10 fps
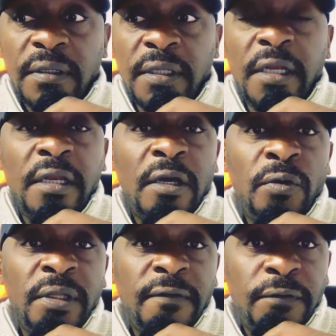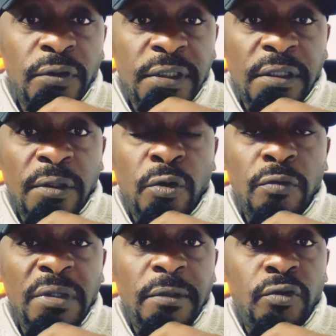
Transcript: then now in the future, you're going to be able